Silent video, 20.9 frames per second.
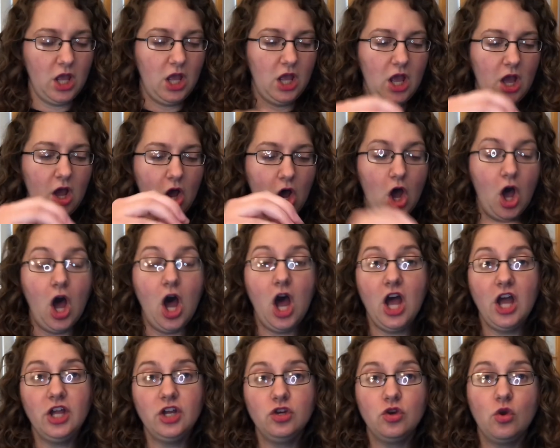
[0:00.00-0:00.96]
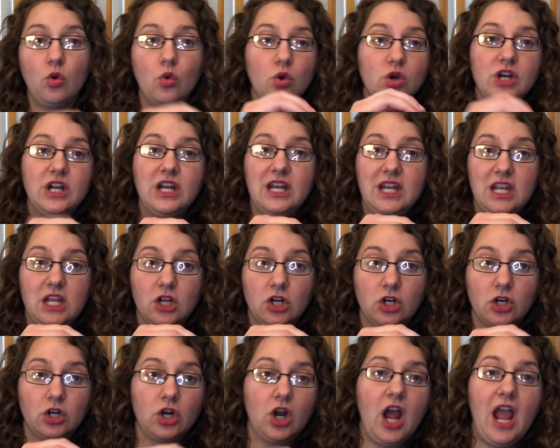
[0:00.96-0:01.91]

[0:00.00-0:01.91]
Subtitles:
on or near